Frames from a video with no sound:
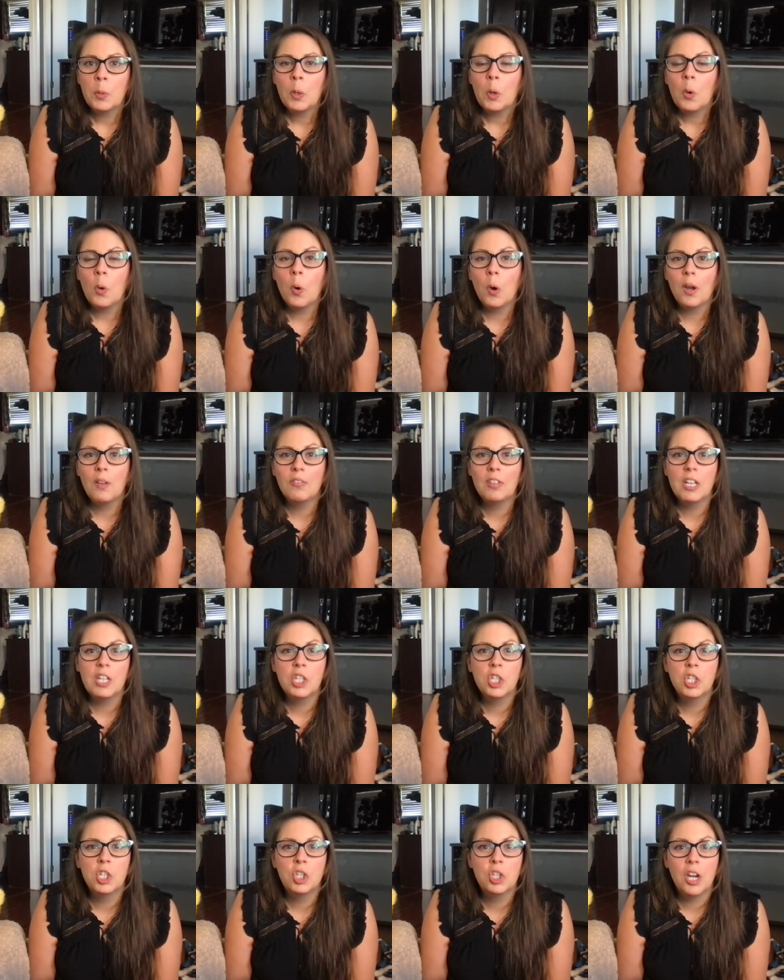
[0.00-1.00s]
or if they
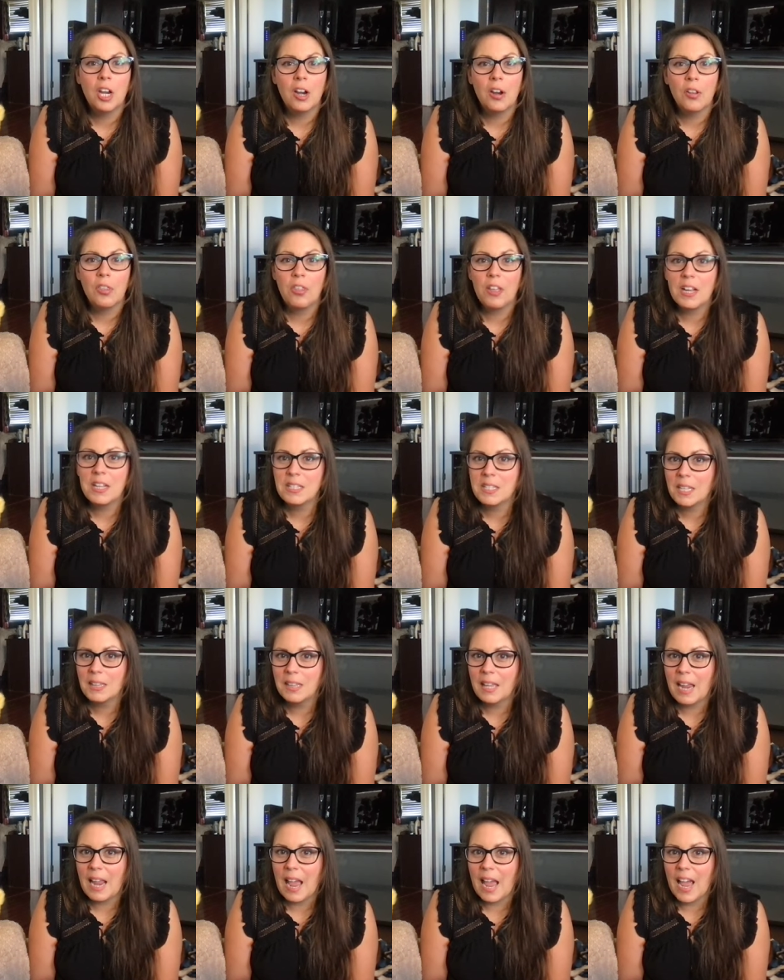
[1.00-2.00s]
share things that
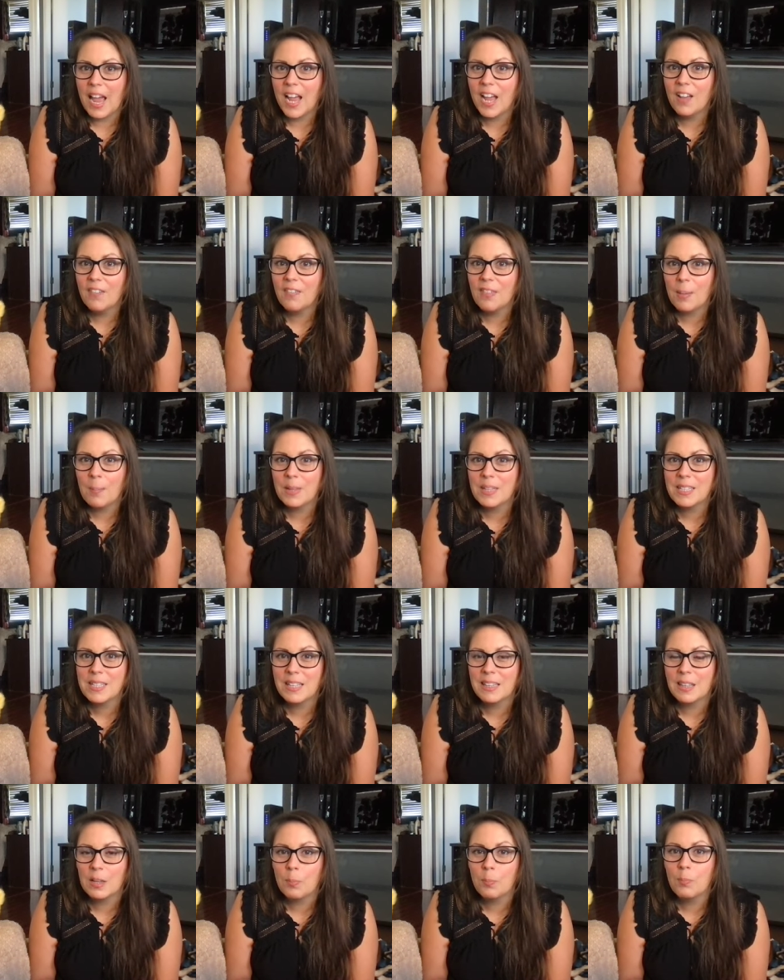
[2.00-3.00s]
they have, that means
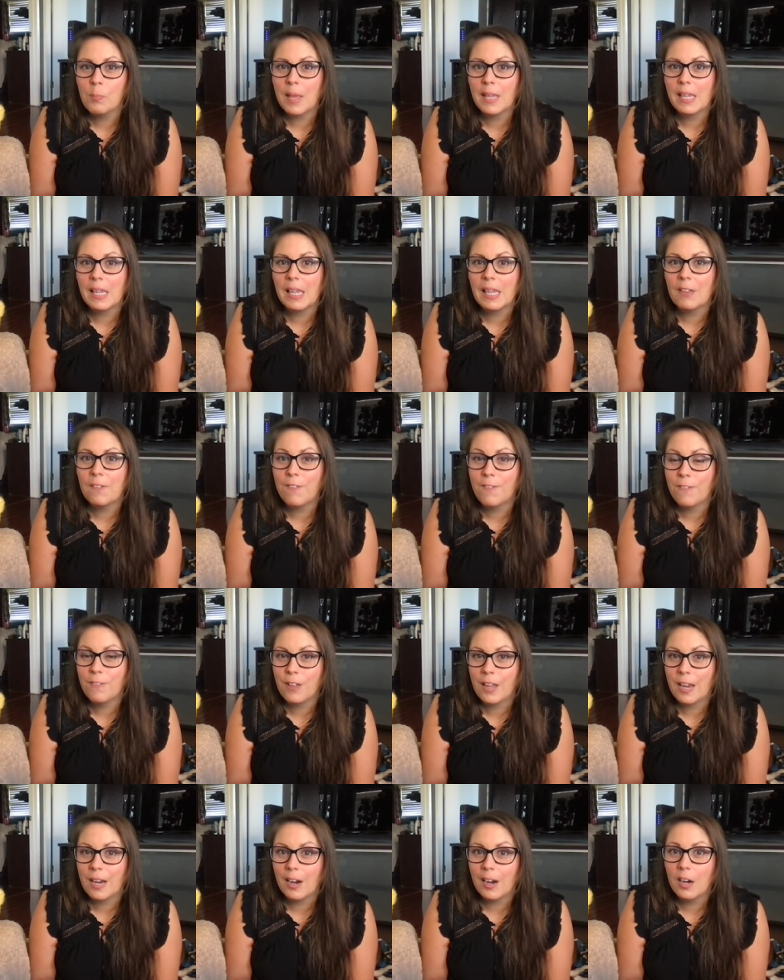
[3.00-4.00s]
that they're making it
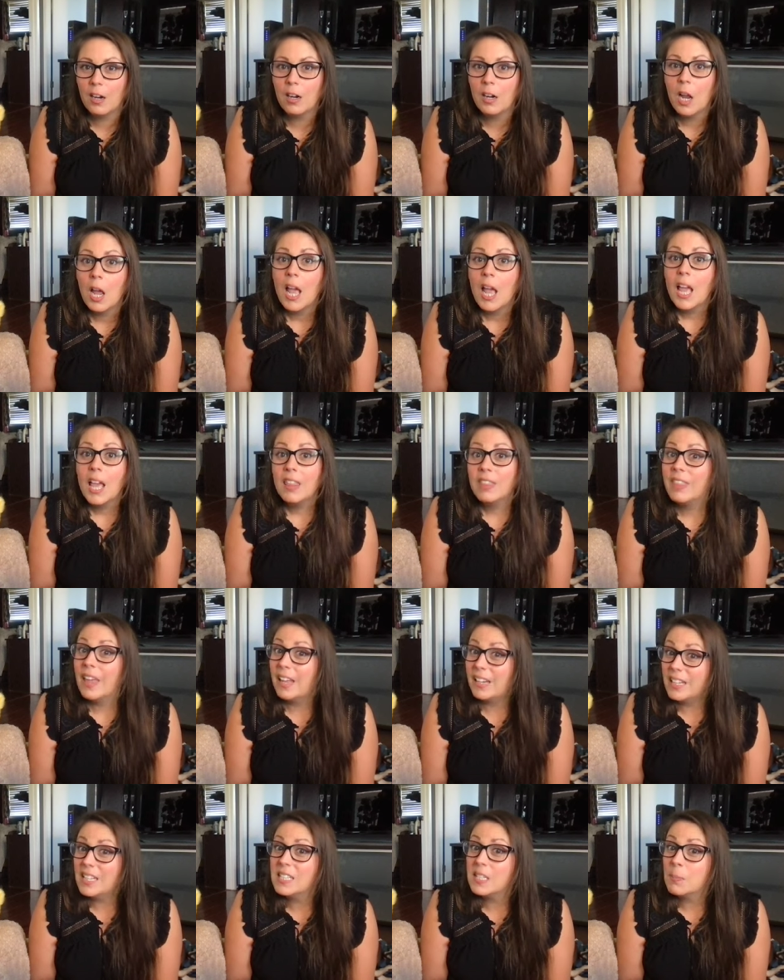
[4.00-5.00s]
fair.
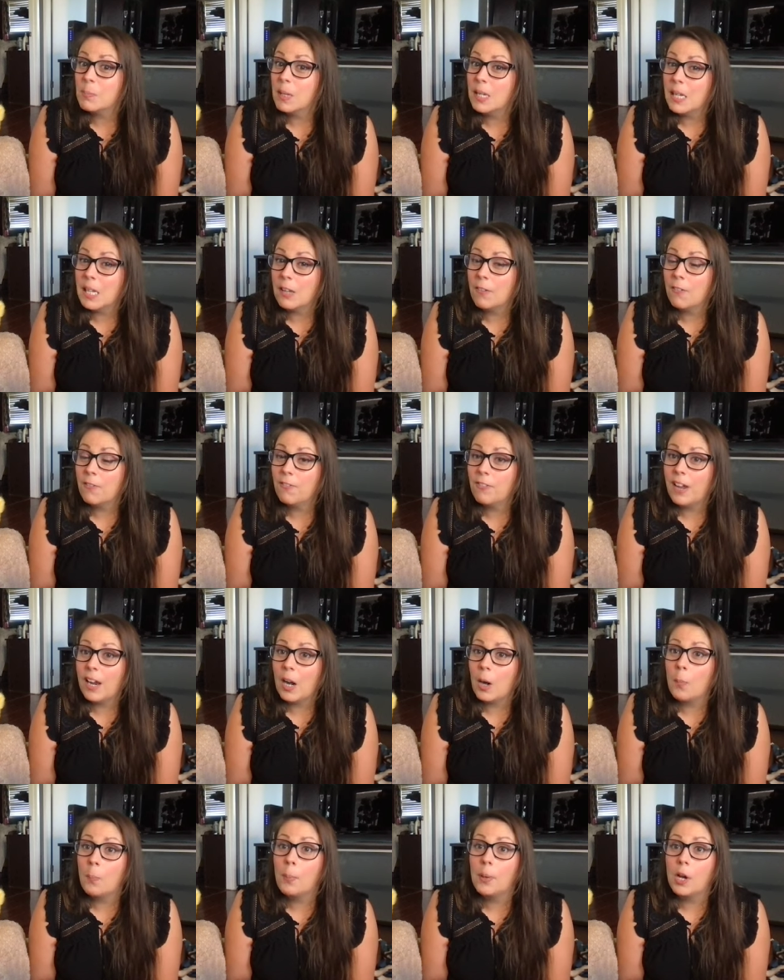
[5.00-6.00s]
That is the meaning of
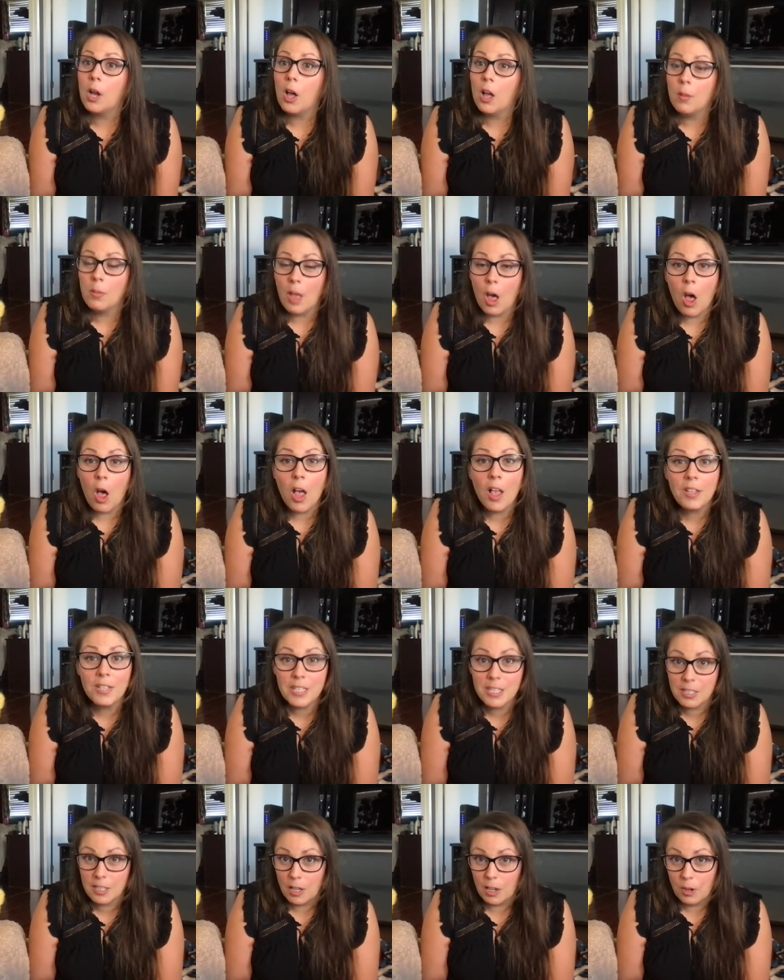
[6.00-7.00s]
fair, but
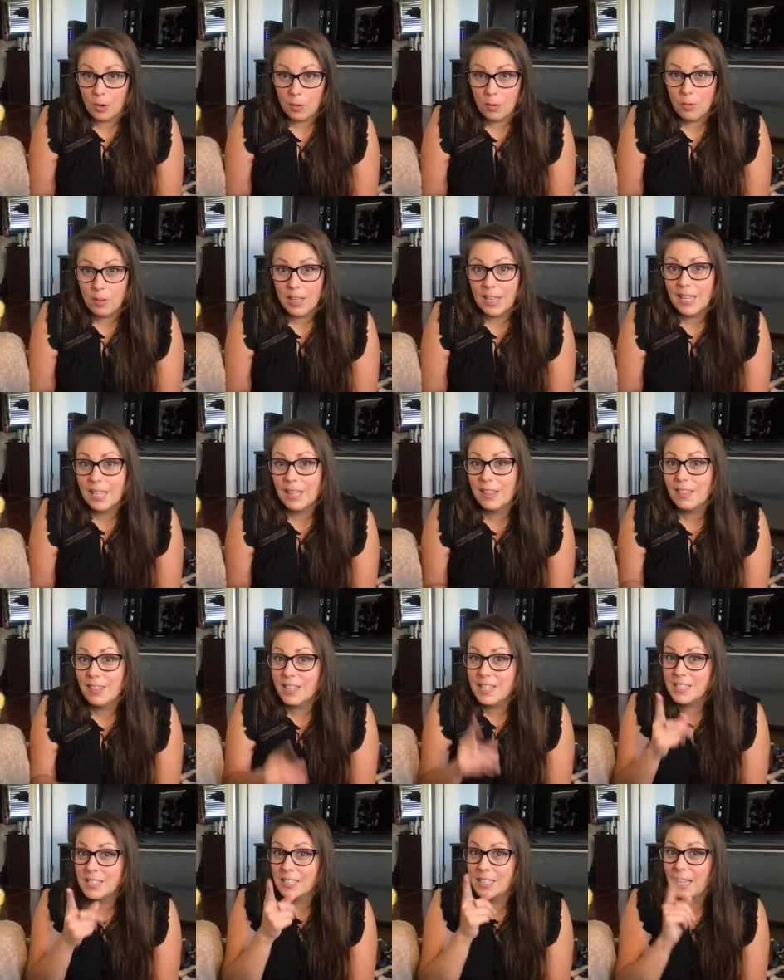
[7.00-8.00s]
also in
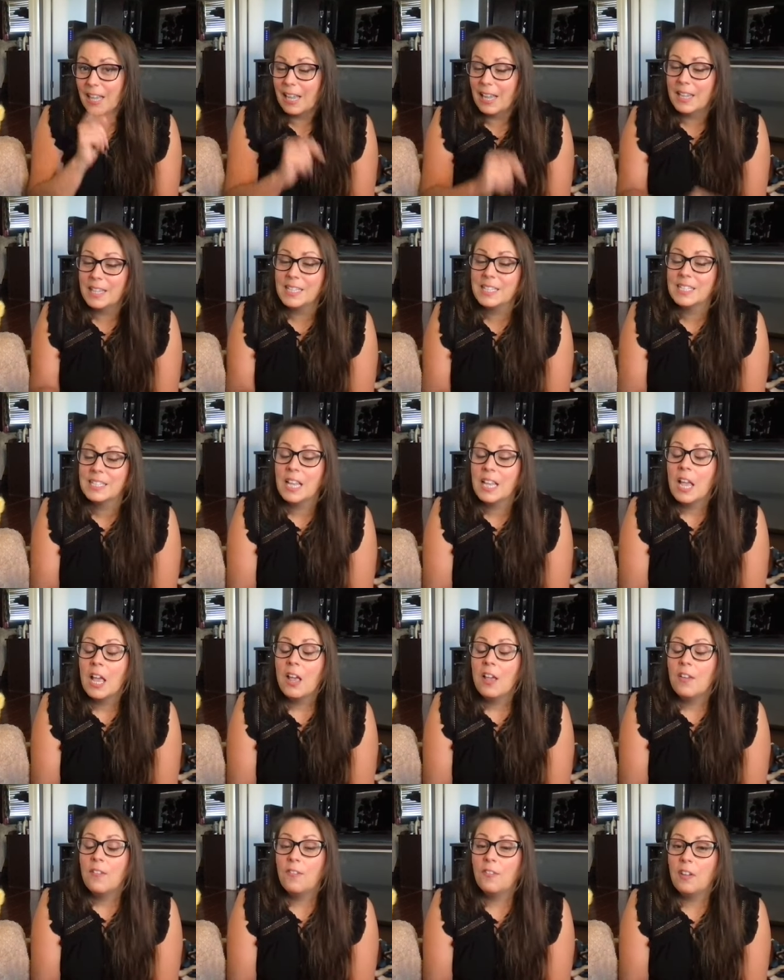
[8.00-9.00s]
this case,
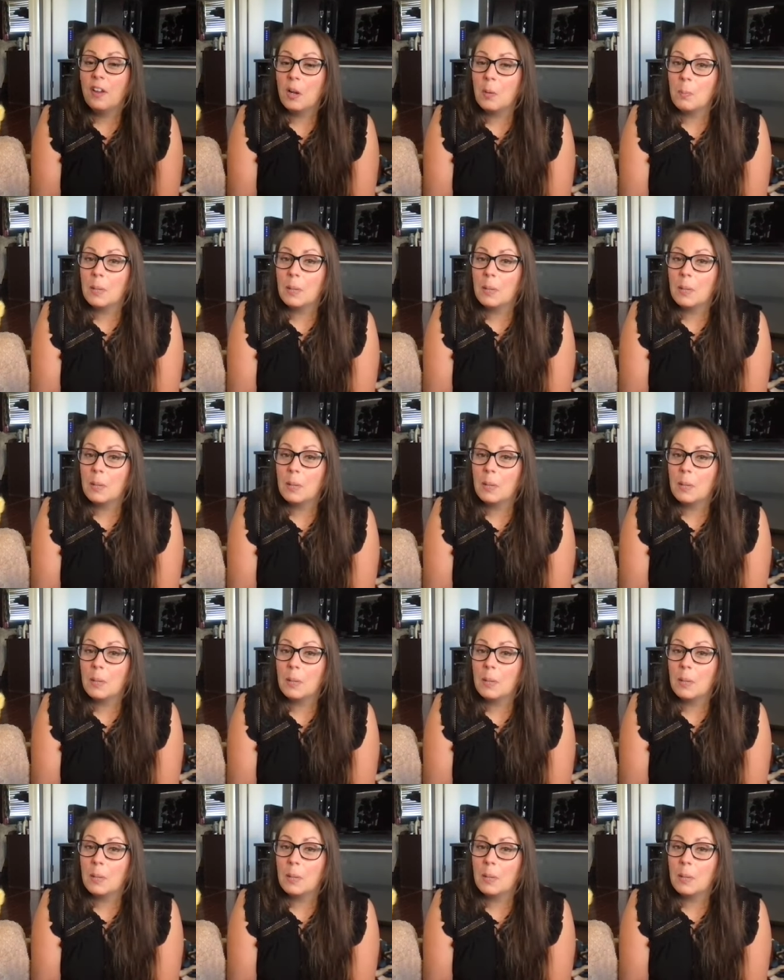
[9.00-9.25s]
fair